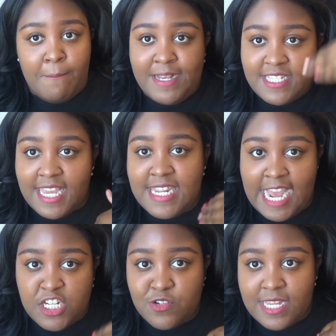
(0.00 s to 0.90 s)
My skin
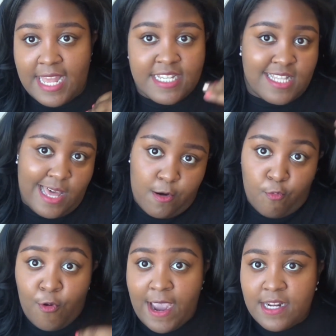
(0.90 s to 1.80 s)
naturally is a lot
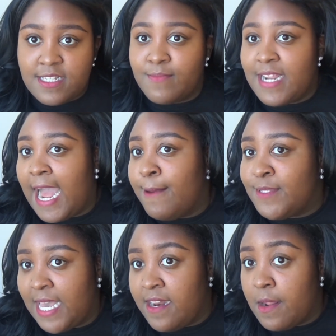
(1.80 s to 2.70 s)
of red
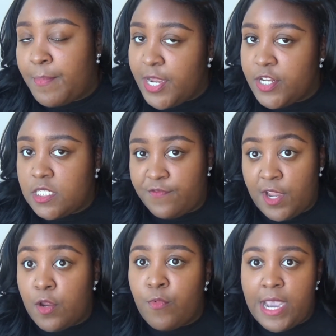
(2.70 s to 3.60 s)
sometimes, and it appears
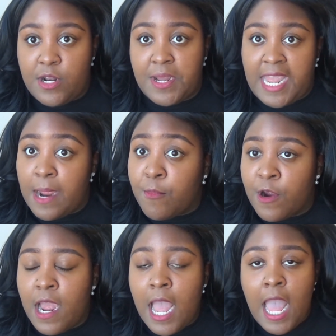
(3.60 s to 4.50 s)
very red on
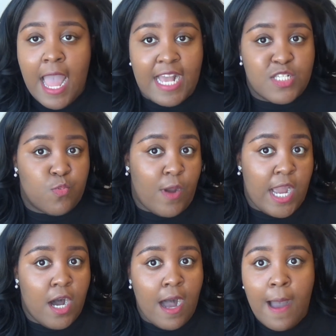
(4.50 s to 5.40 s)
camera as
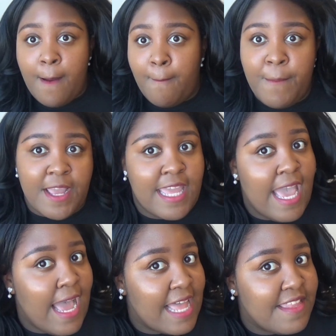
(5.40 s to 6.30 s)
well. But
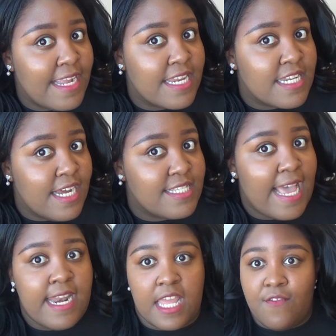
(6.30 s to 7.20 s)
yeah, I think it does
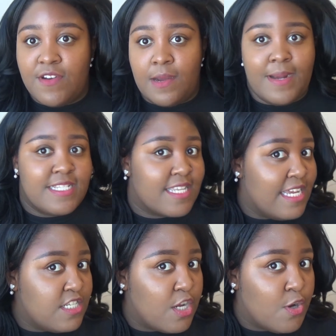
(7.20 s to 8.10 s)
kind of even out my
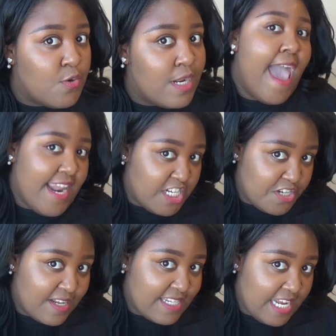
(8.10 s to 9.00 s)
skin tone. And as
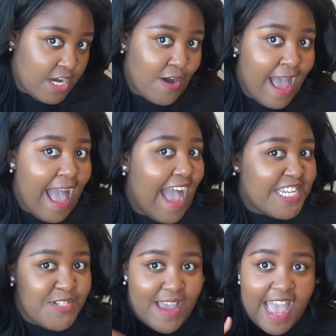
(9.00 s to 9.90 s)
you can tell, I
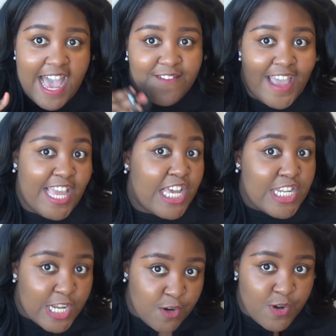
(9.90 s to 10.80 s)
do have a
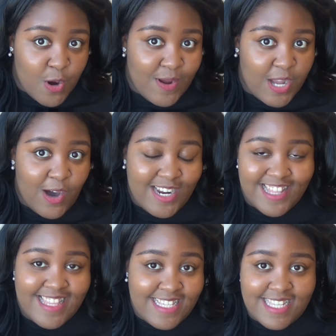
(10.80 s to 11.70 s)
glow going on this